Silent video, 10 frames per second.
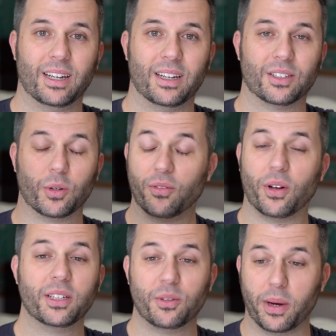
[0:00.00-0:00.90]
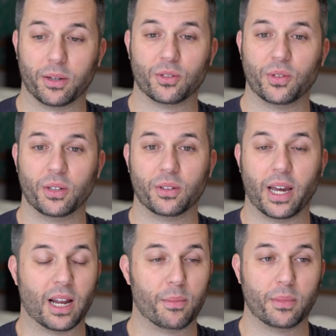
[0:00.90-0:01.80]
So he flies to Bakersfield
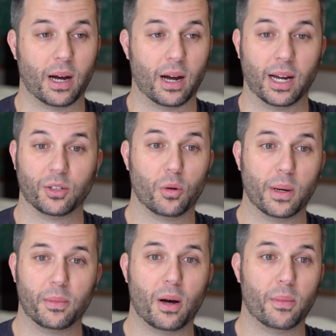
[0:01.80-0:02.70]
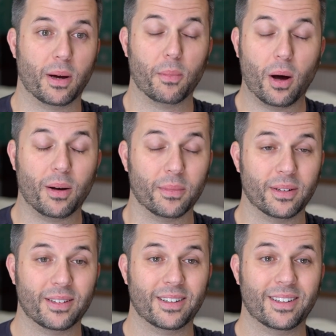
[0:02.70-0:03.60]
and I told my mom, "Mom,
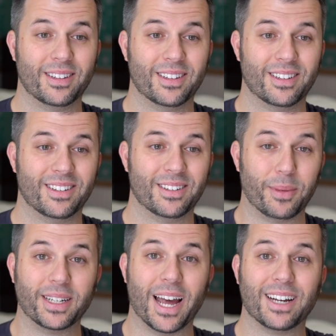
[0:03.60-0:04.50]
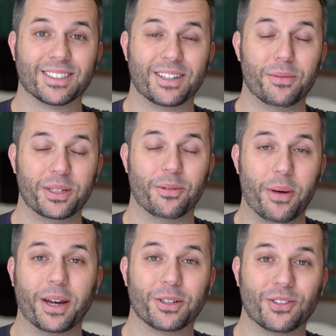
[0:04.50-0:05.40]
my dad is coming to
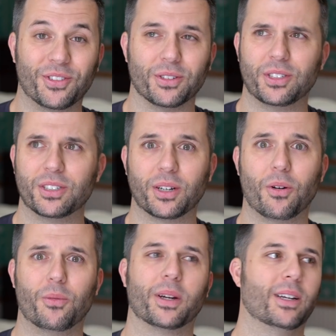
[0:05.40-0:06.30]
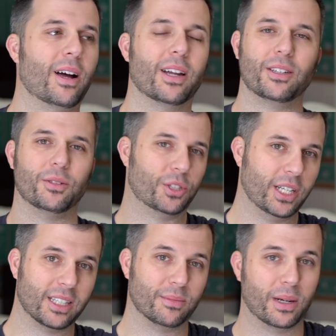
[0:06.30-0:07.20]
Bakersfield." She's like, "Oh my God." And
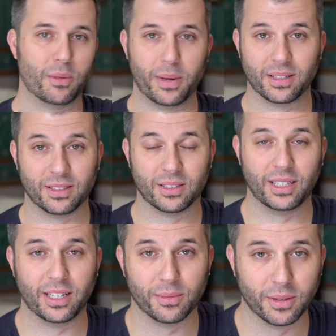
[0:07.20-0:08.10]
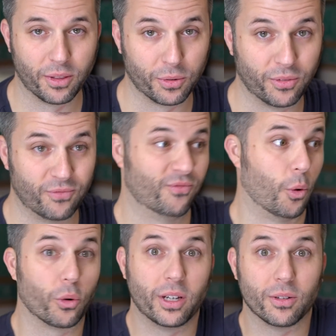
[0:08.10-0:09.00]
my mom hasn't seen him in
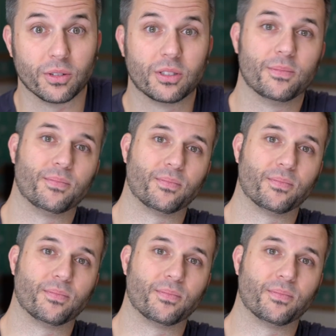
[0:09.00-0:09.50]
34 years.